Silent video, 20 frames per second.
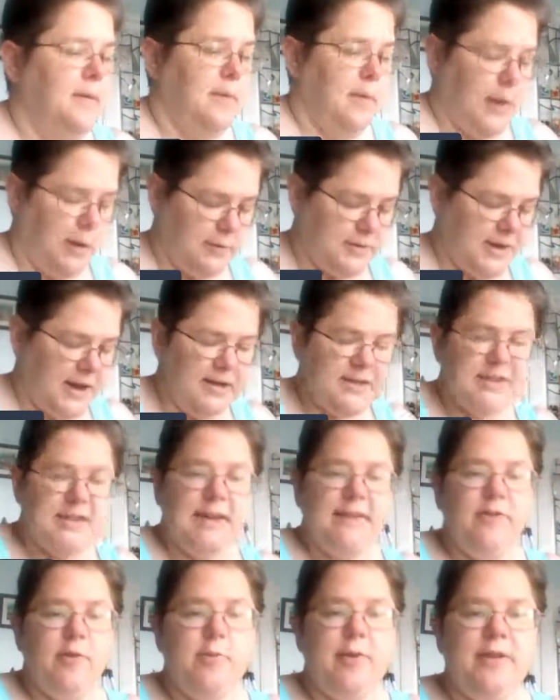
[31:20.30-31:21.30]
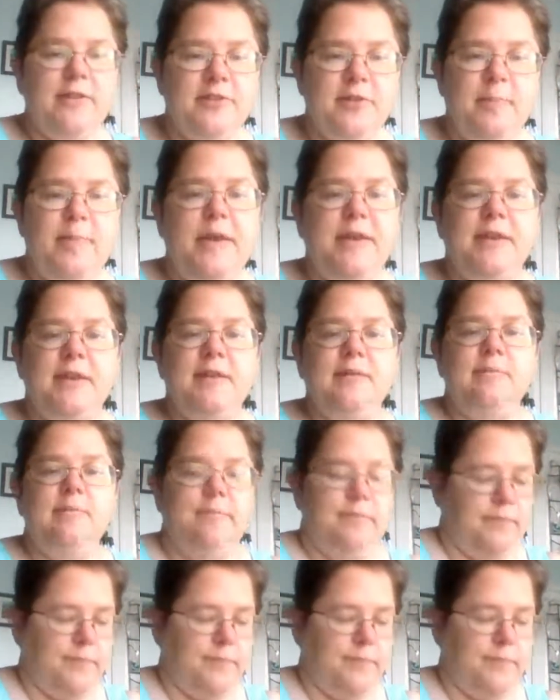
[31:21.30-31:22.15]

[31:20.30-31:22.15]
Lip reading: I was asking everybody's opinion.